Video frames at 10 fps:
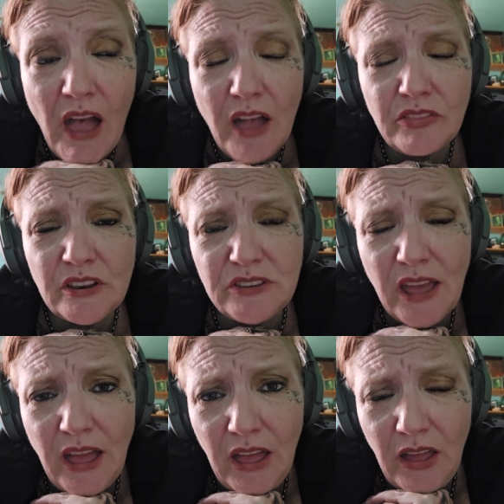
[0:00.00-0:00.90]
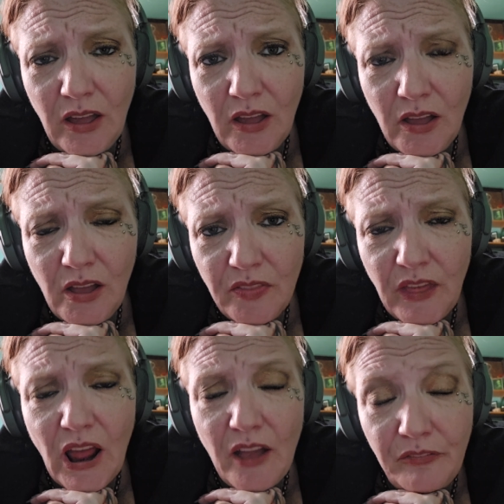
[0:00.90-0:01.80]
And the day
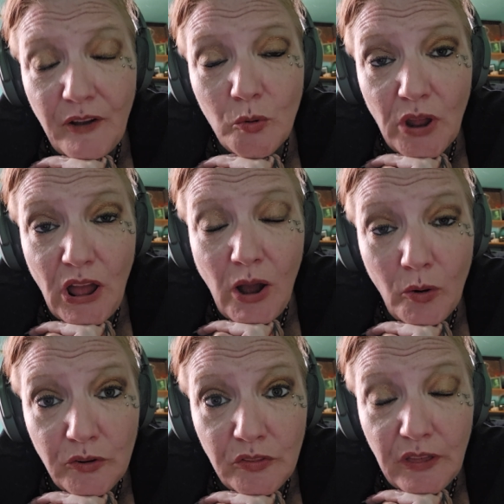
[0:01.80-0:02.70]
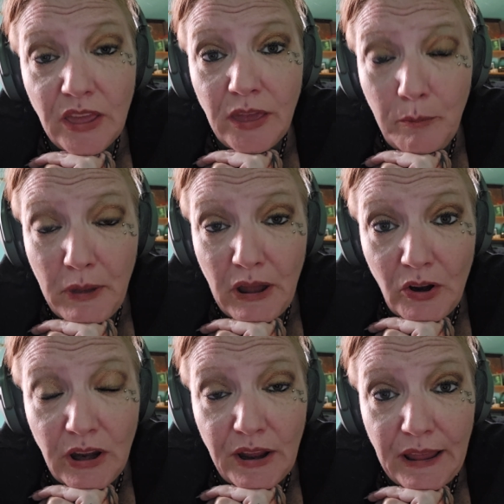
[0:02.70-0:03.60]
that I found out that he
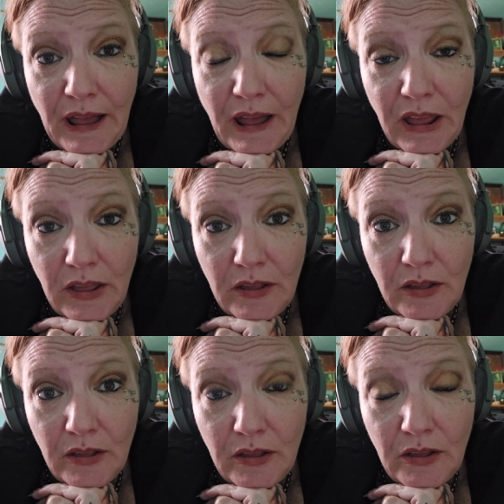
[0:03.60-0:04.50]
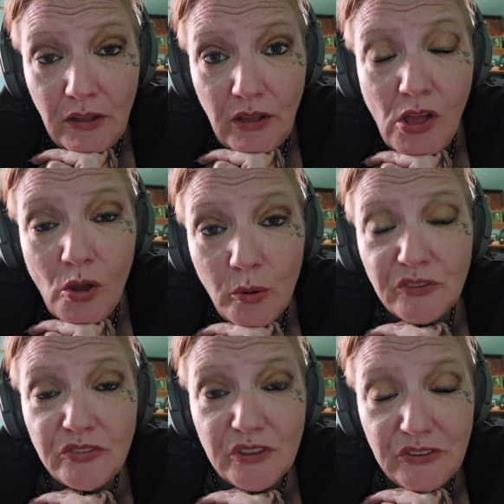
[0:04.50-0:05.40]
married a guy
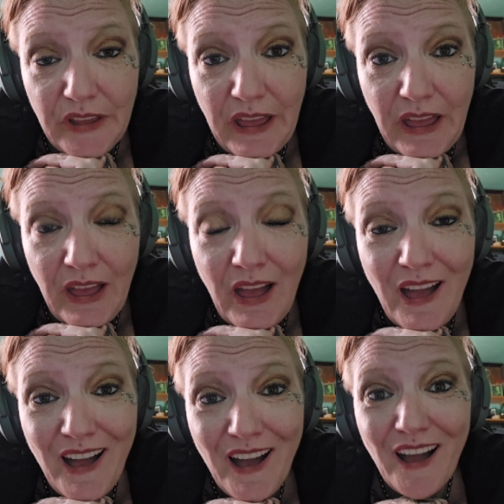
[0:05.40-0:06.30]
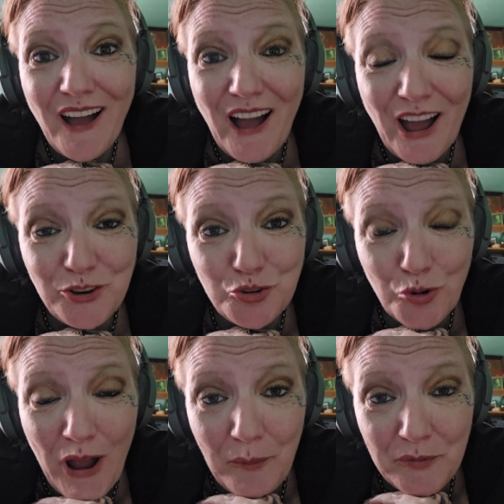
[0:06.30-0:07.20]
was the day I
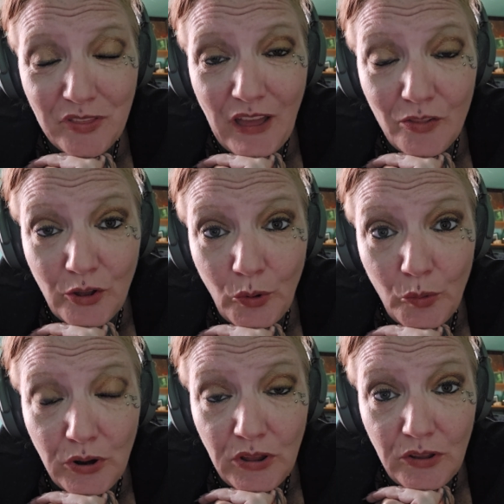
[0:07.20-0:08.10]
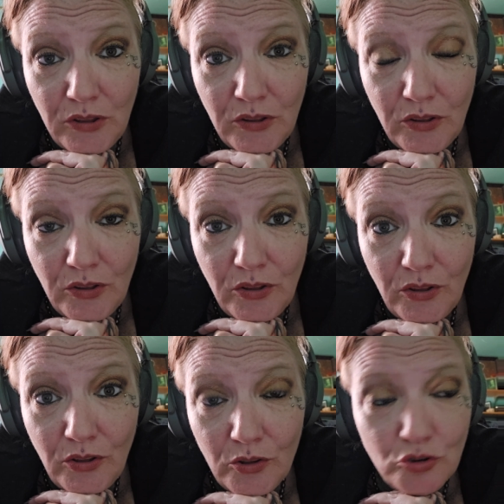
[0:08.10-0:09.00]
dropped that load,
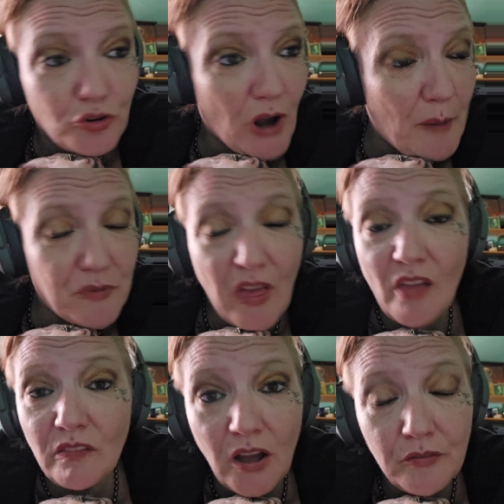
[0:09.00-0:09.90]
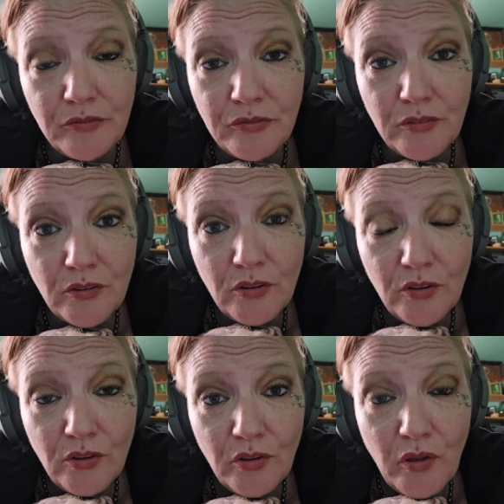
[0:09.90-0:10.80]
dropped that love,
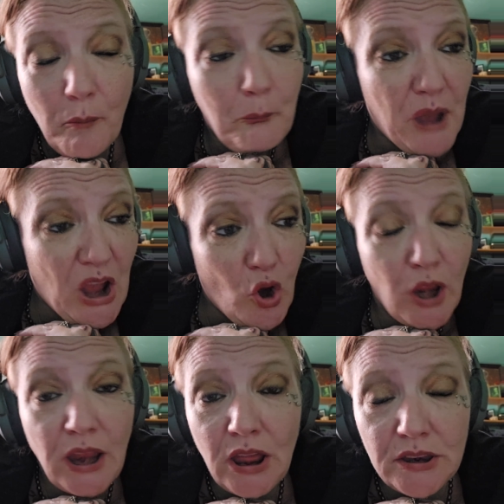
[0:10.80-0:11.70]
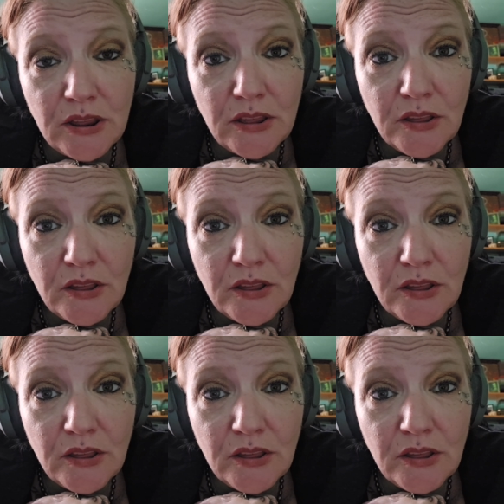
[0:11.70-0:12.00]
buried it,